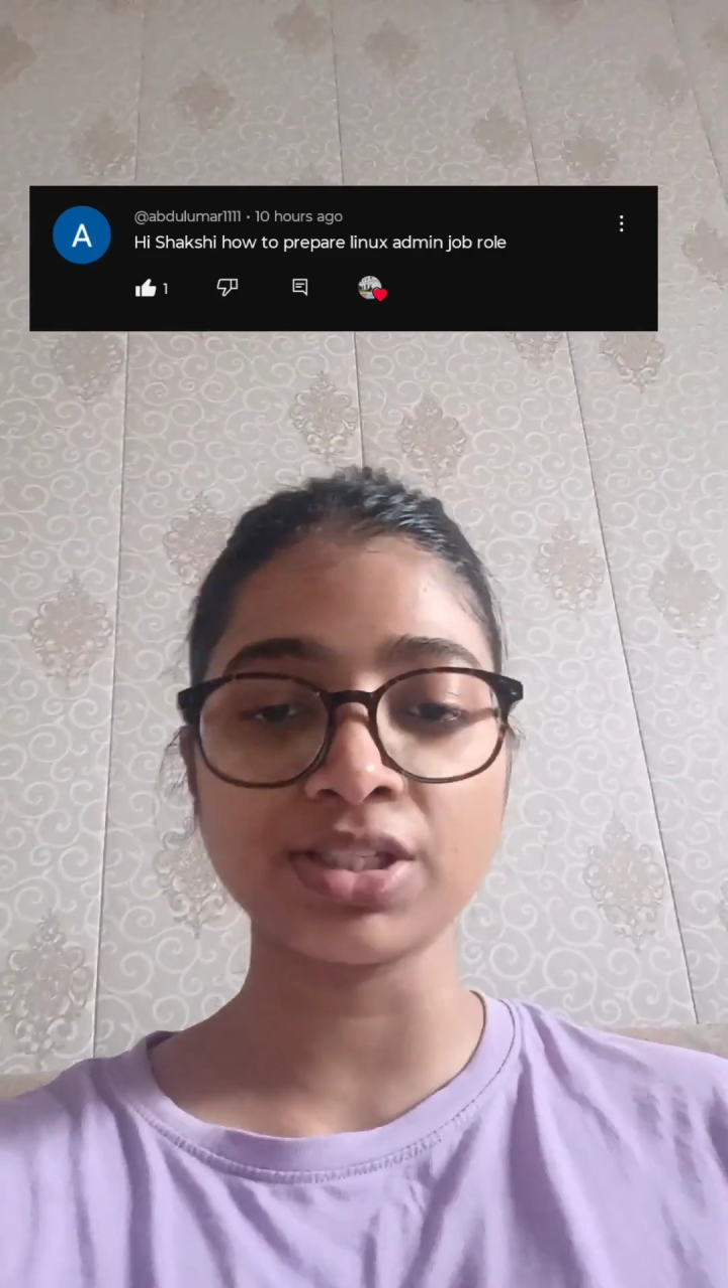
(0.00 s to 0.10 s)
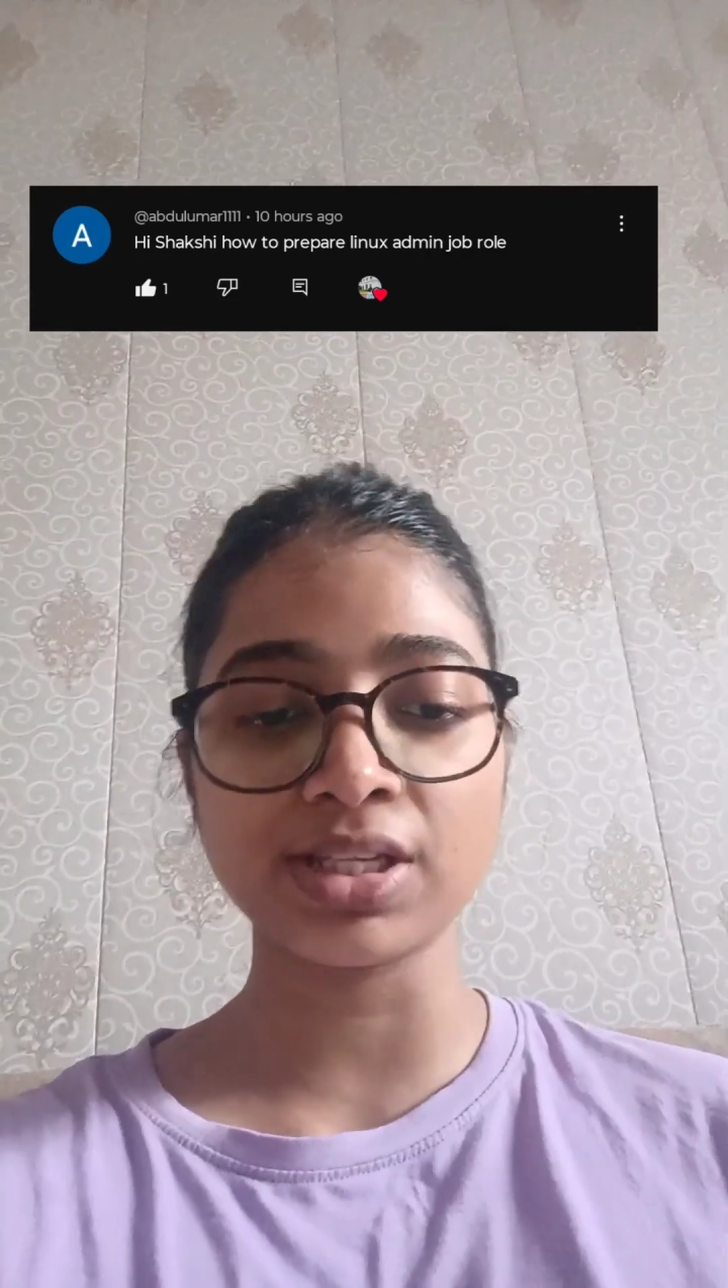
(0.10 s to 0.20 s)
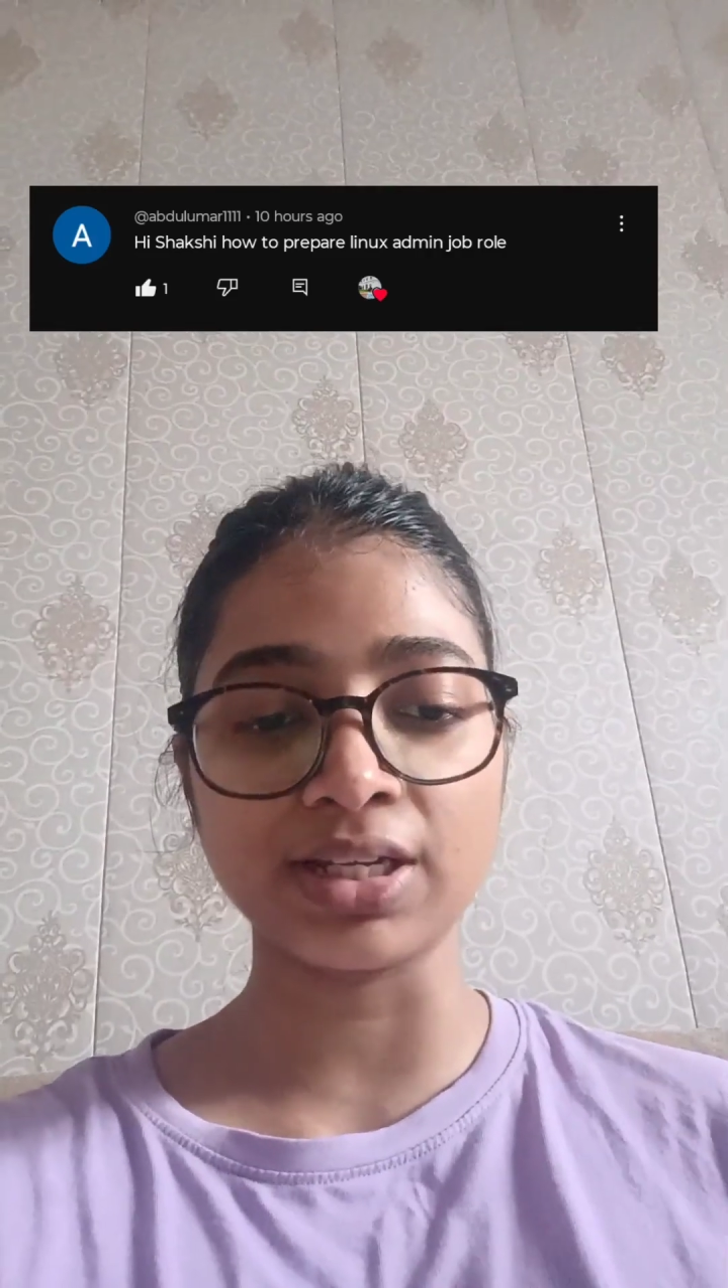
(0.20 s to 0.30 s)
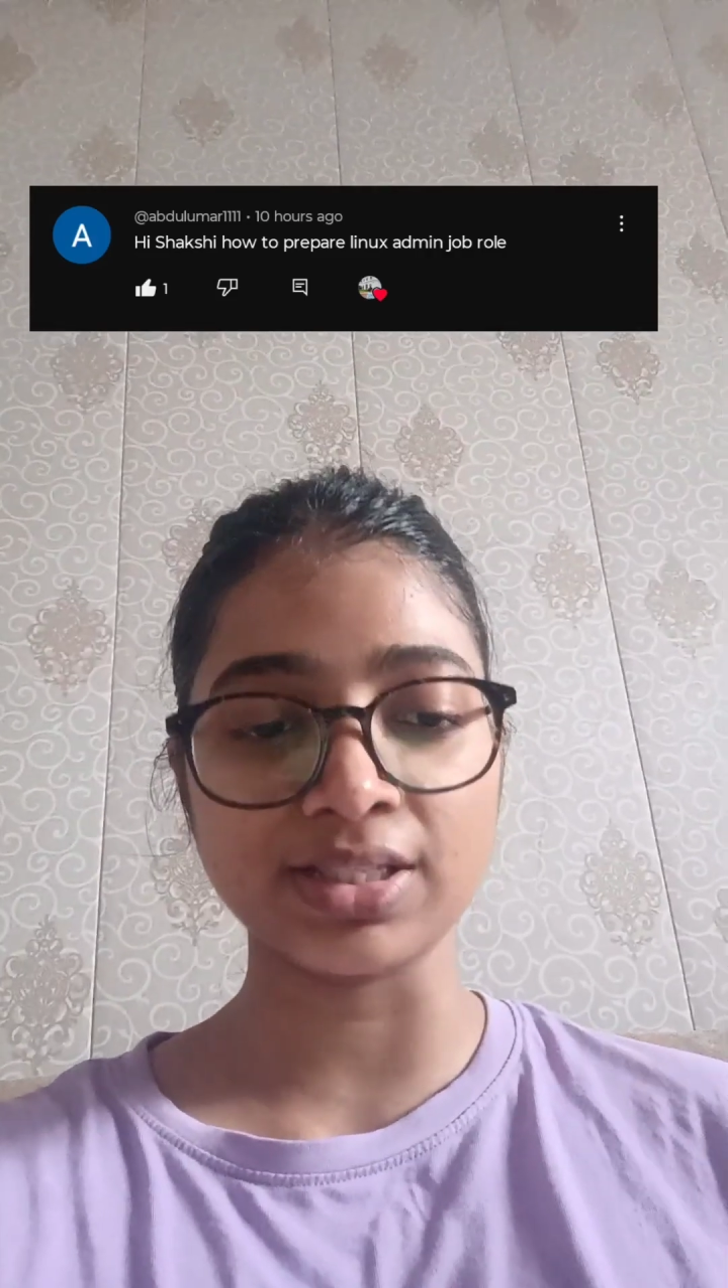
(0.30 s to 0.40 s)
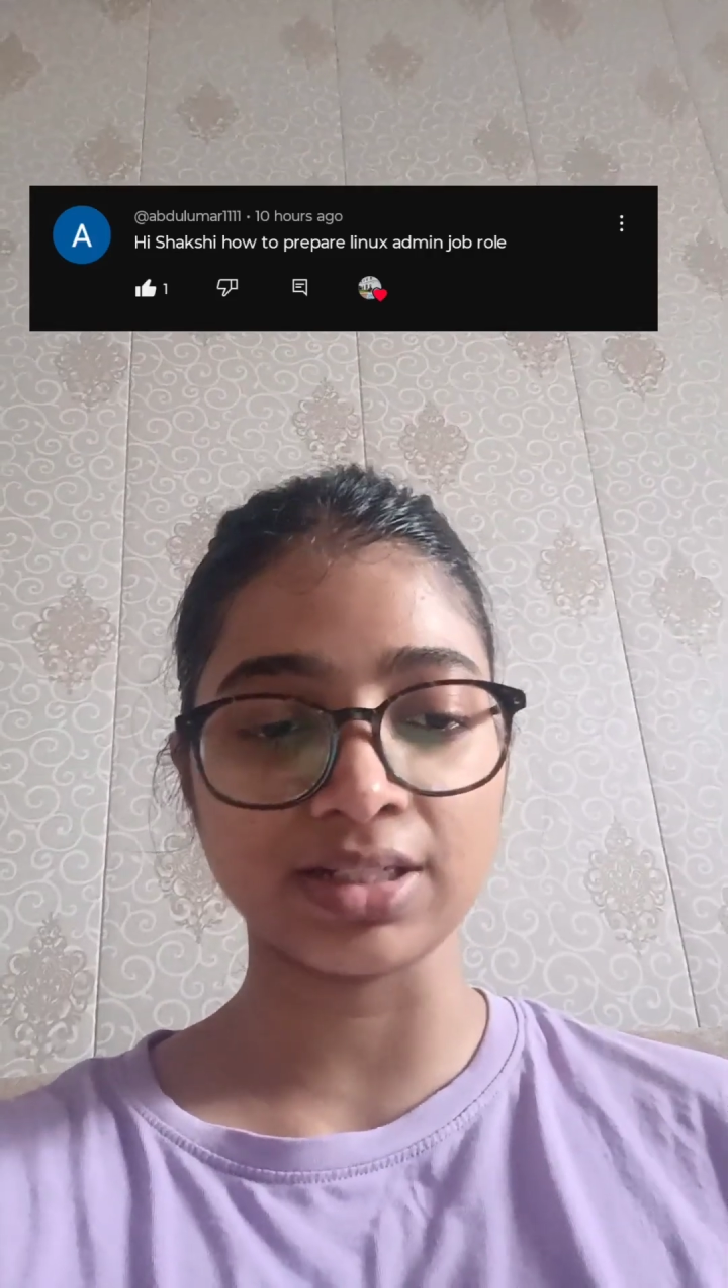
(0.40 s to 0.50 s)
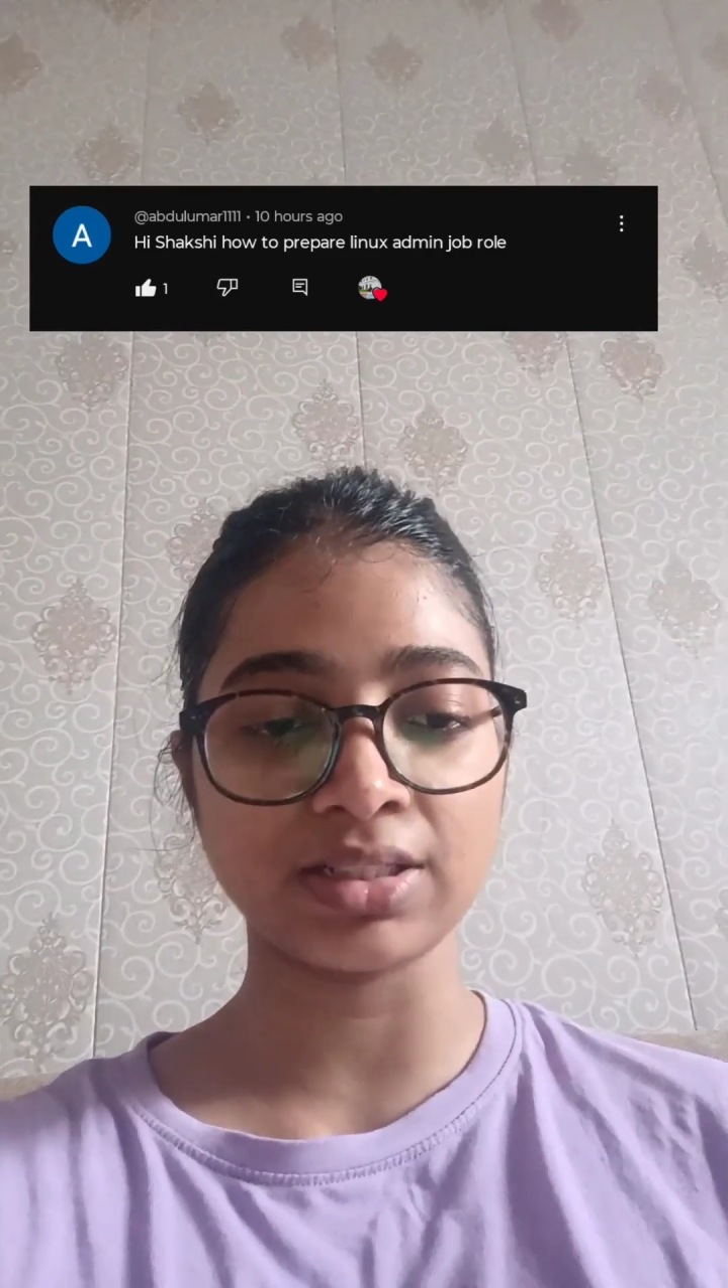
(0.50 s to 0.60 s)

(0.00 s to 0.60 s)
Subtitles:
it